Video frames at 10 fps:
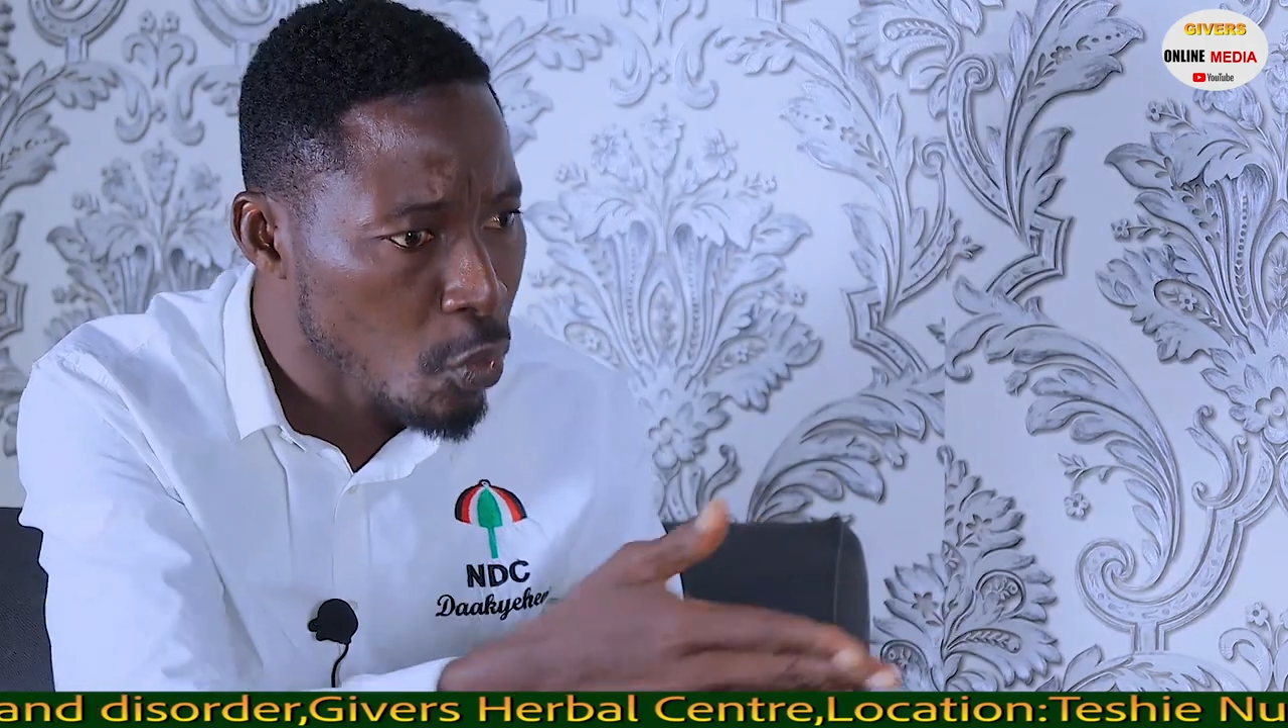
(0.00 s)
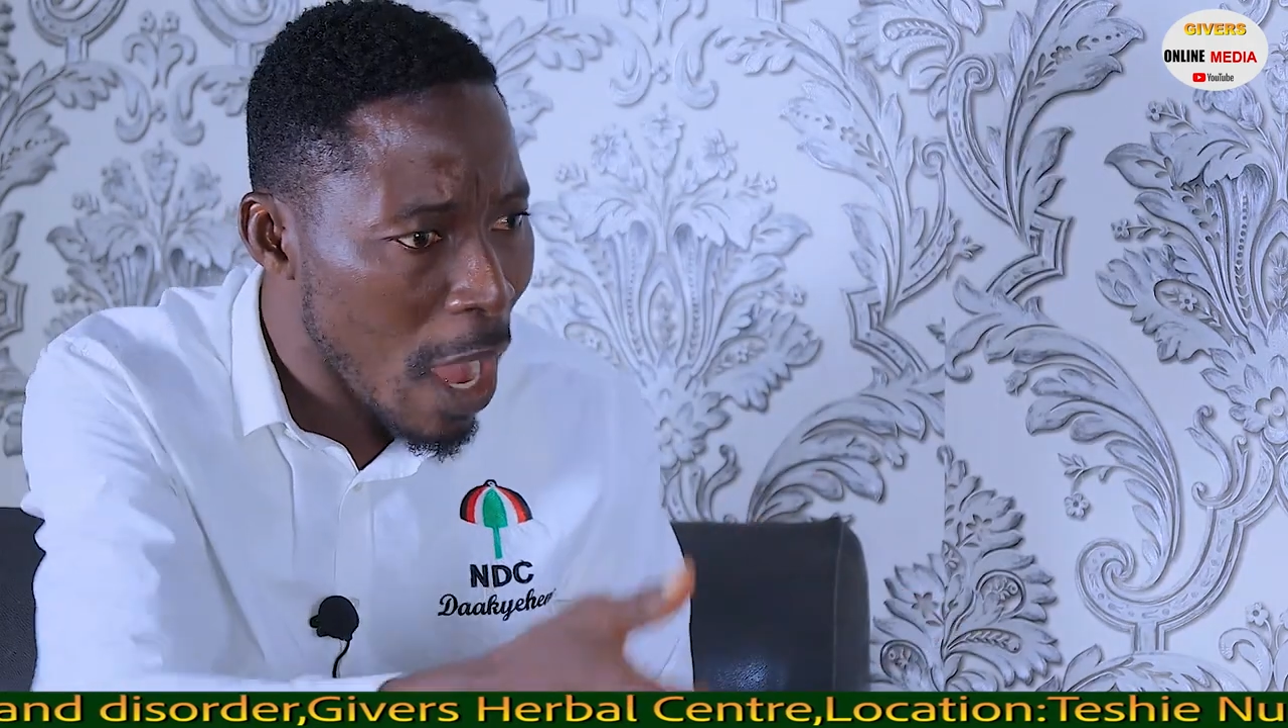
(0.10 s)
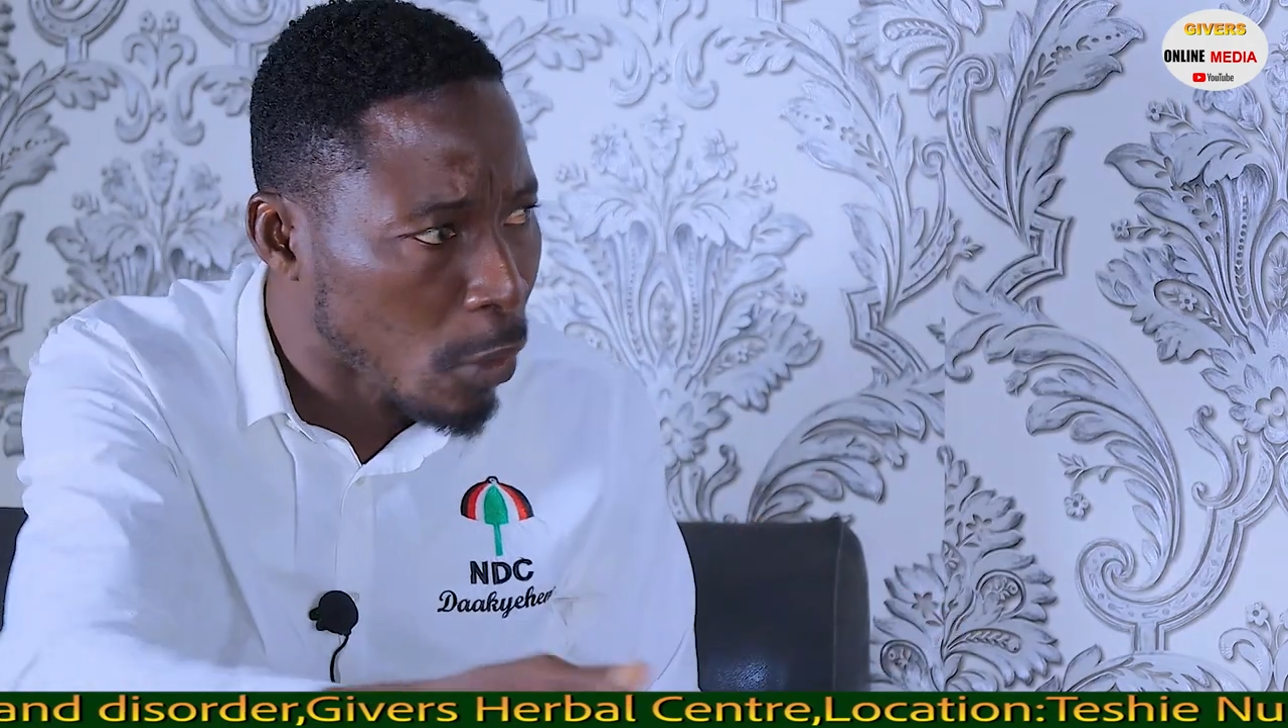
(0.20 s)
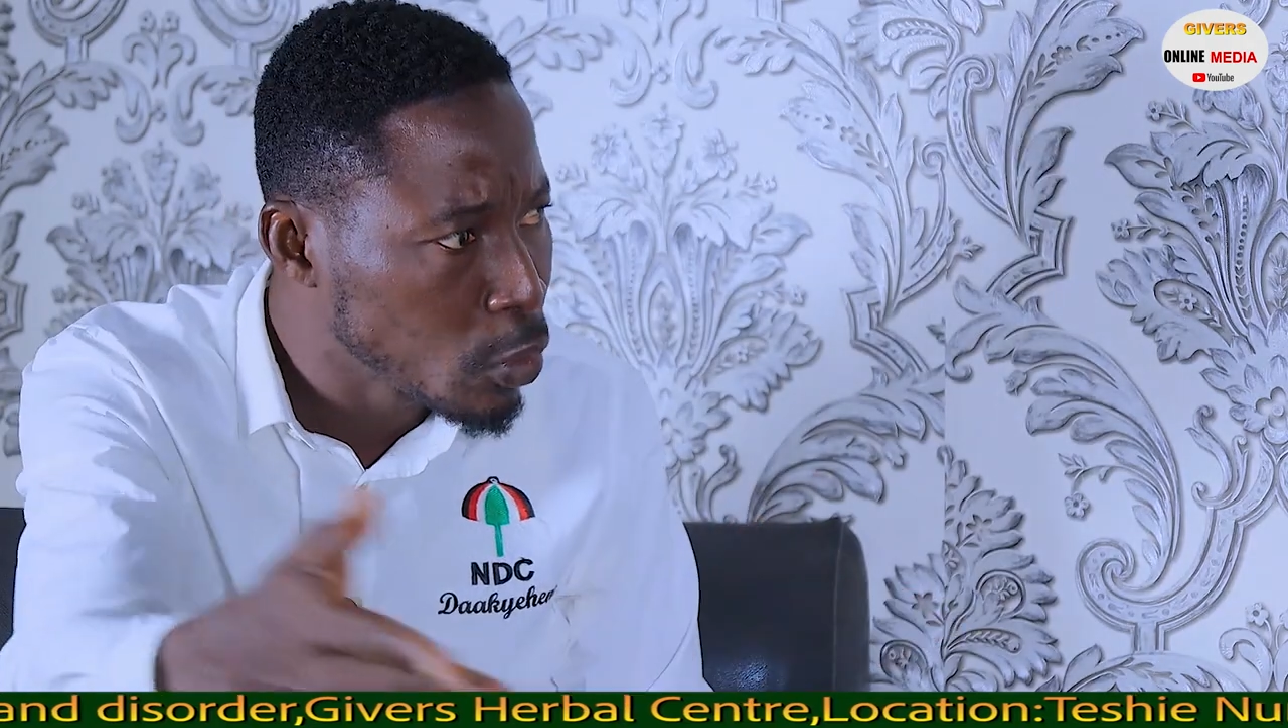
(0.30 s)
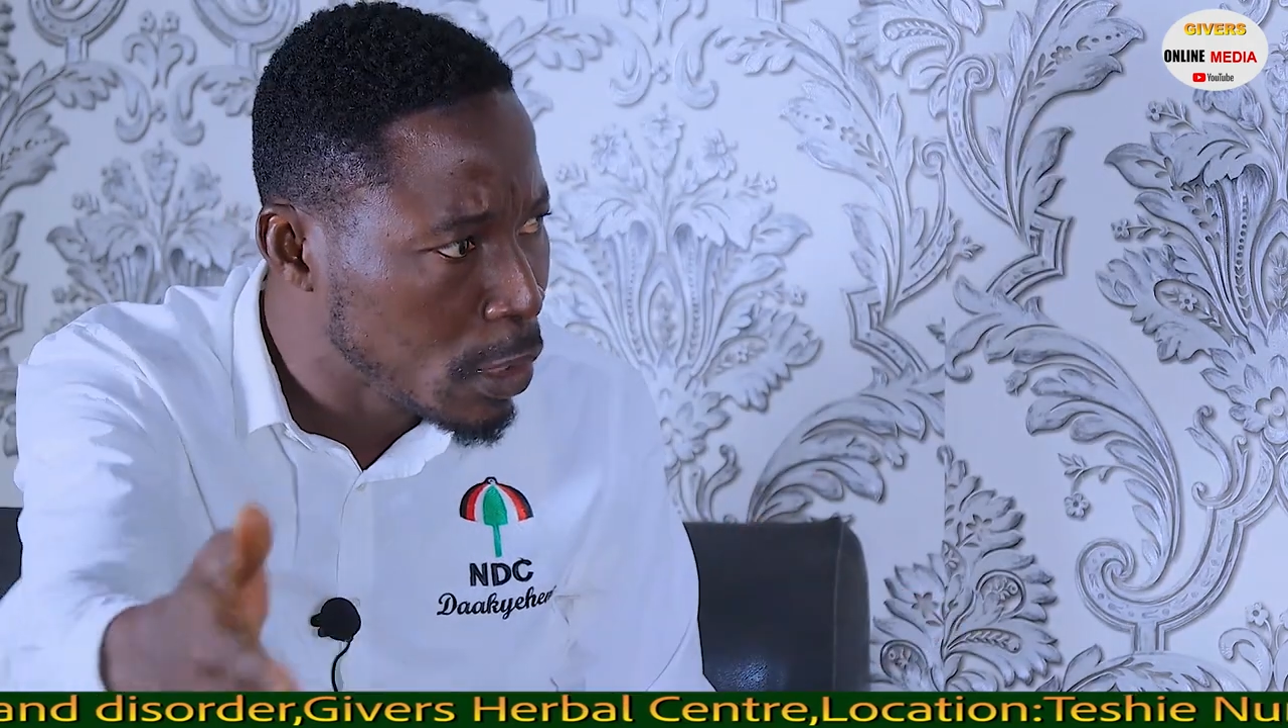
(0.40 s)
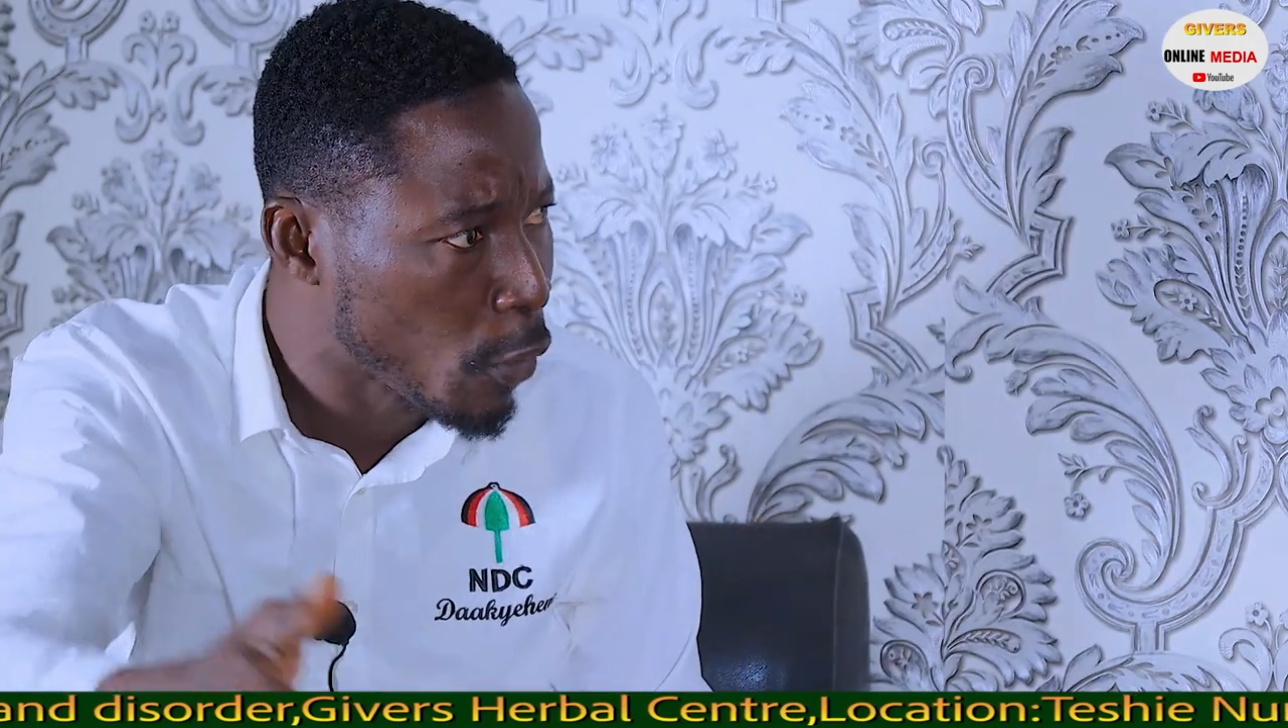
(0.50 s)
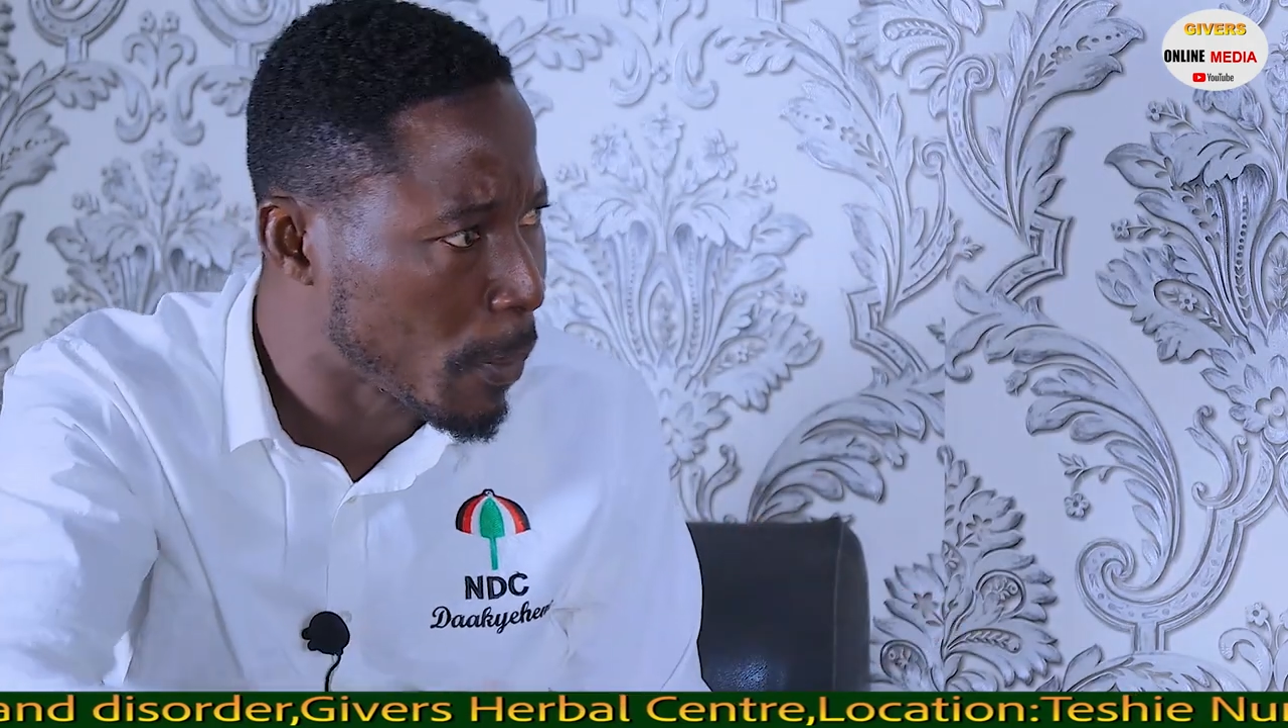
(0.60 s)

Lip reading: who are if